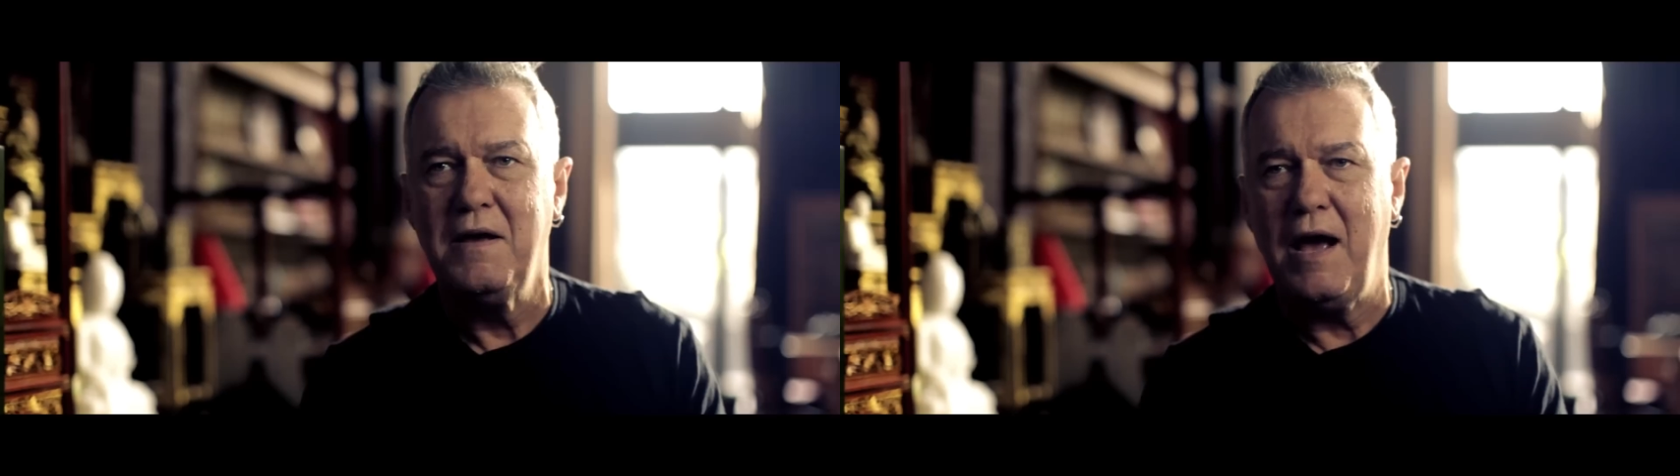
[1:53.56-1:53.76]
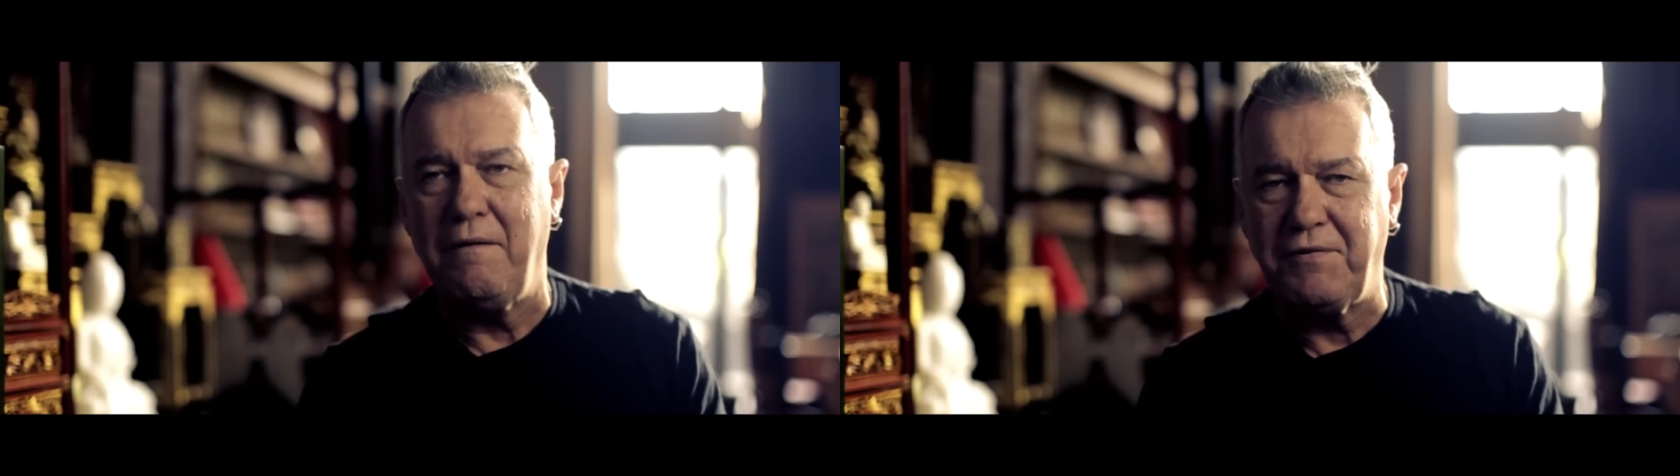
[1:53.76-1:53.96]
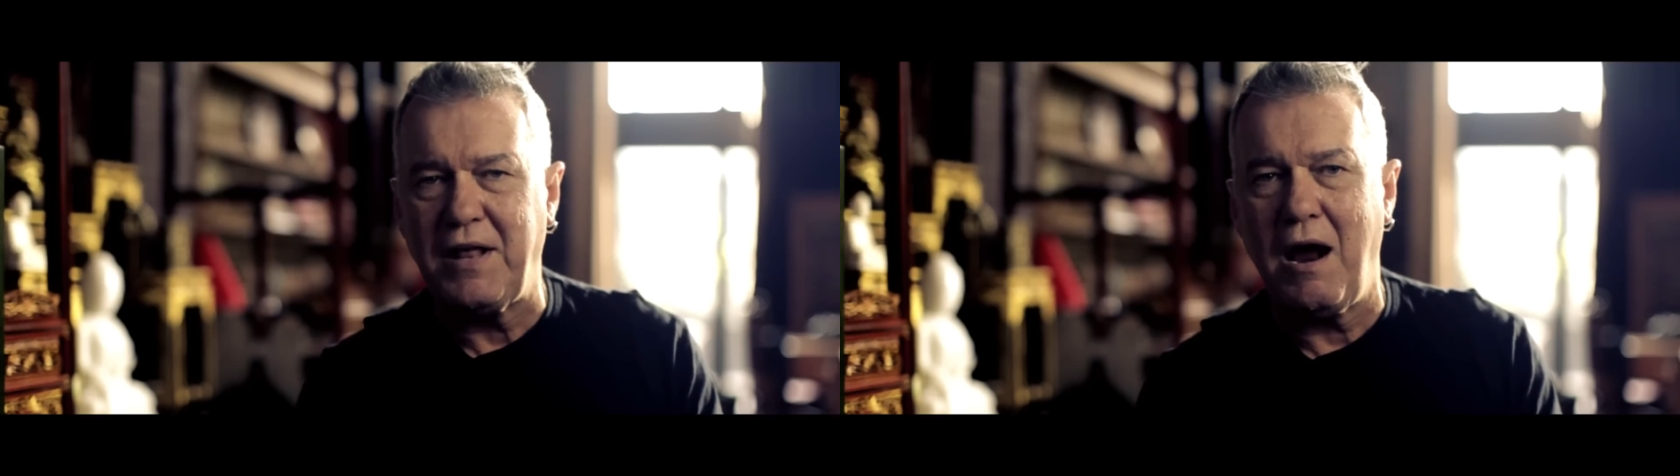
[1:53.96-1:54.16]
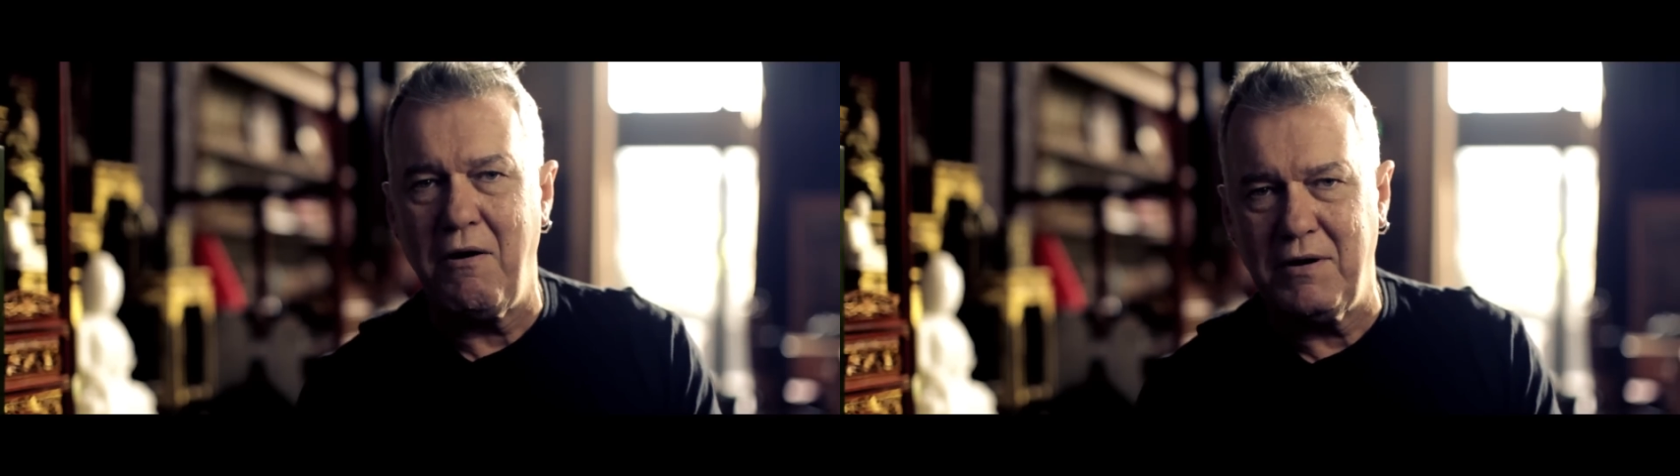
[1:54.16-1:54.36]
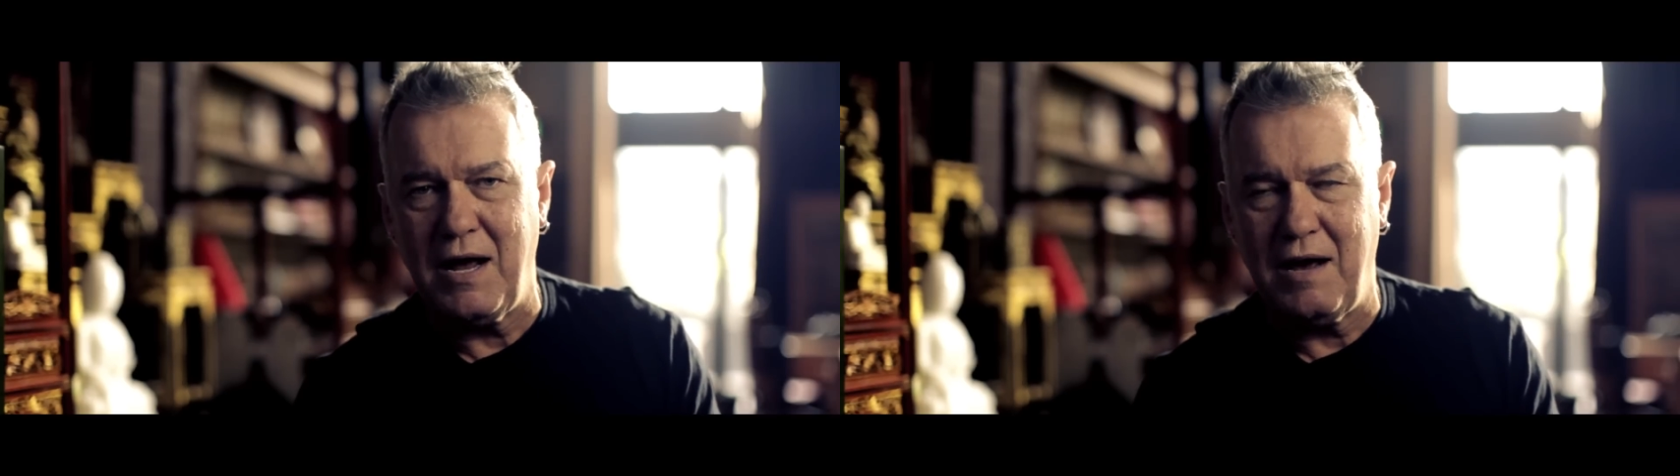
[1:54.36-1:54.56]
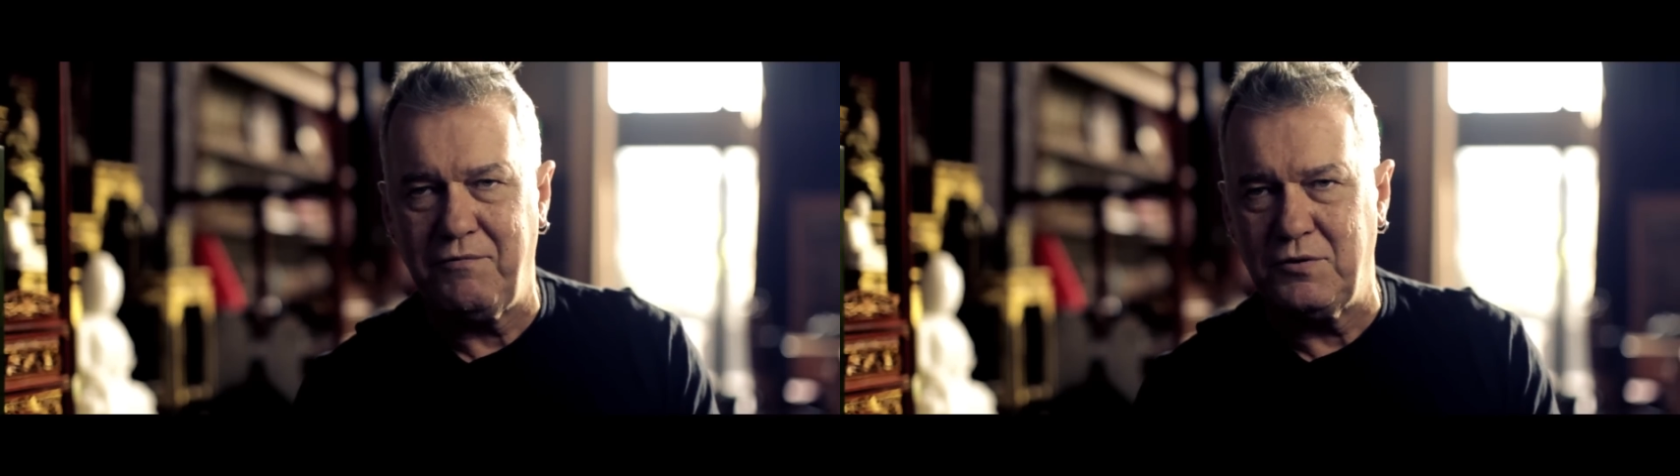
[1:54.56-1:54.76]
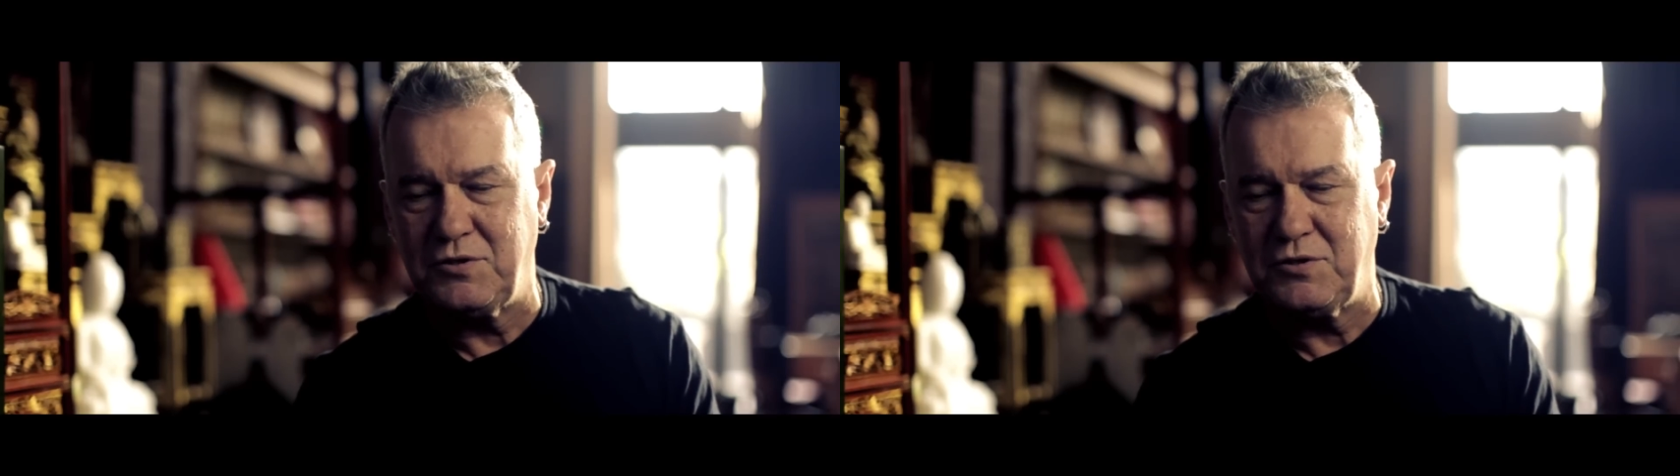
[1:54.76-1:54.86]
And for that hour and a half on